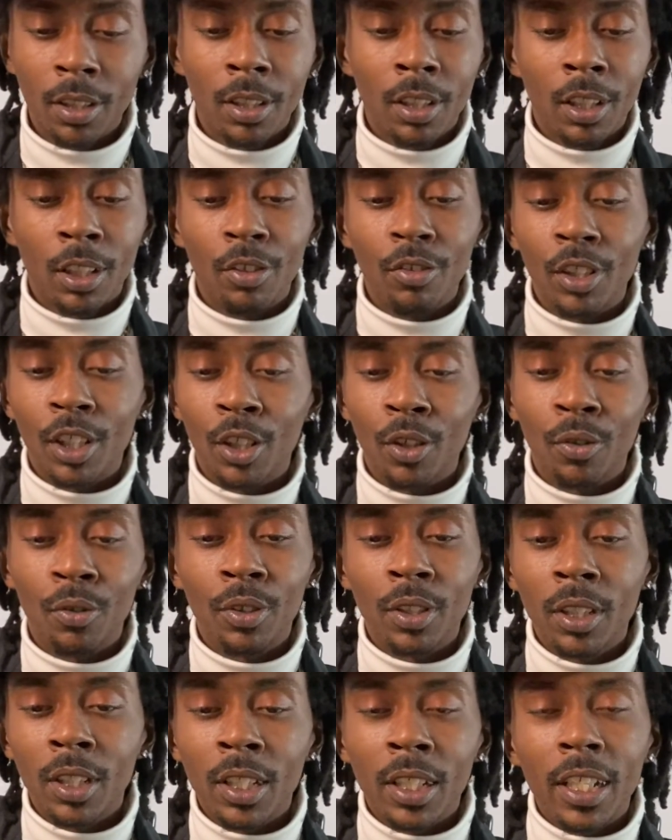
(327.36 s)
you know,
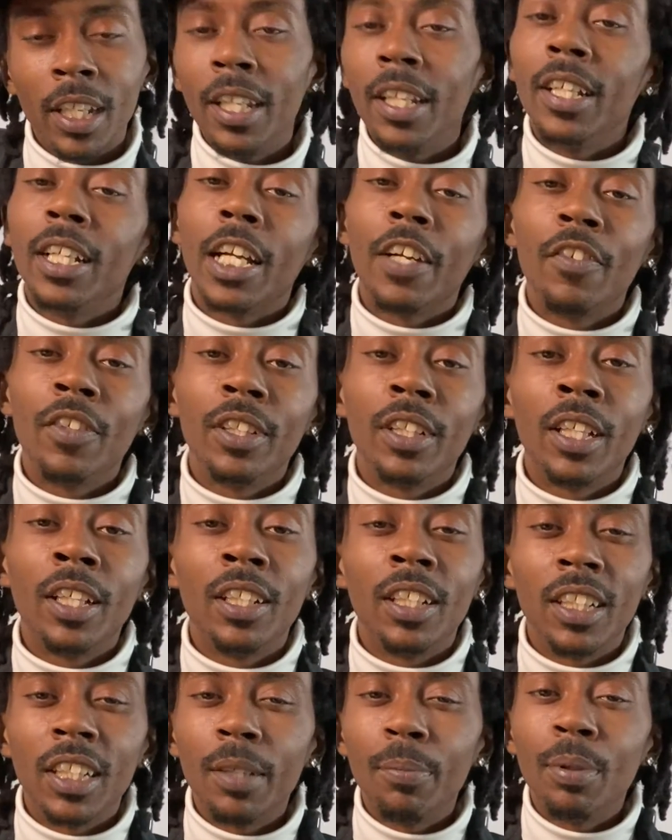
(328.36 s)
everything
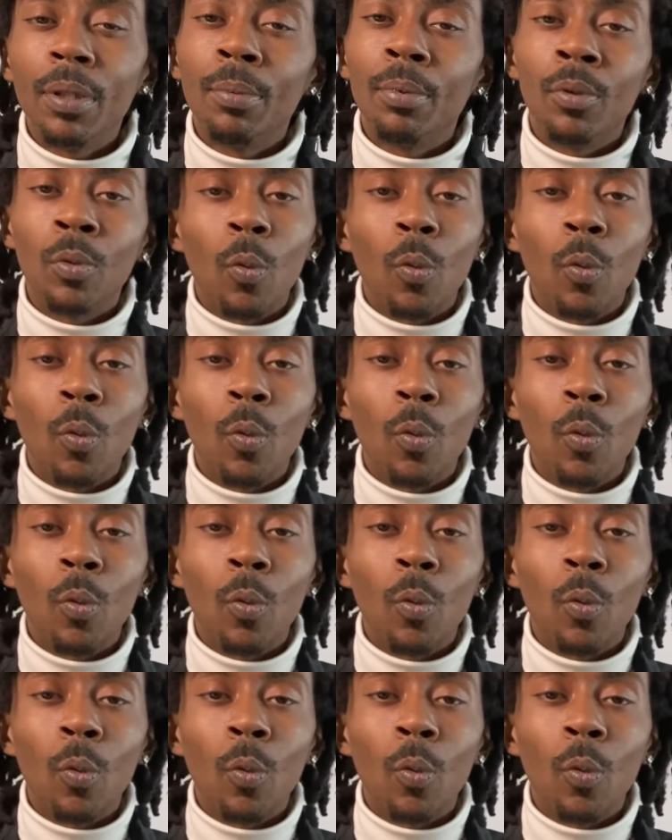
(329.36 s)
to get people